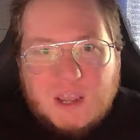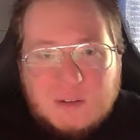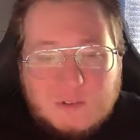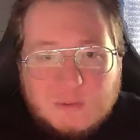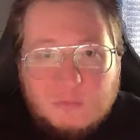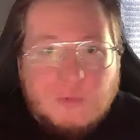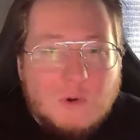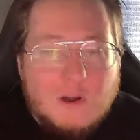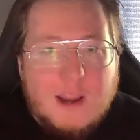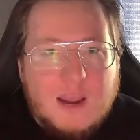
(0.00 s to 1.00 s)
into the
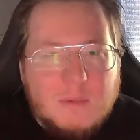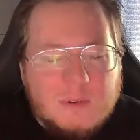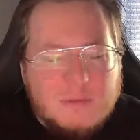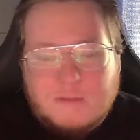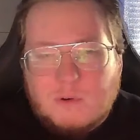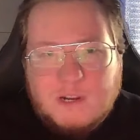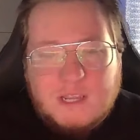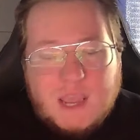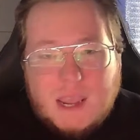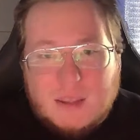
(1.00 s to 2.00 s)
Warhammer
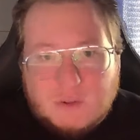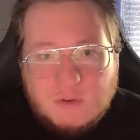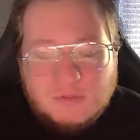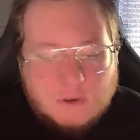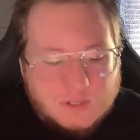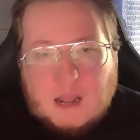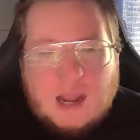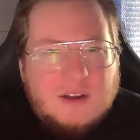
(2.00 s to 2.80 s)
40k universe.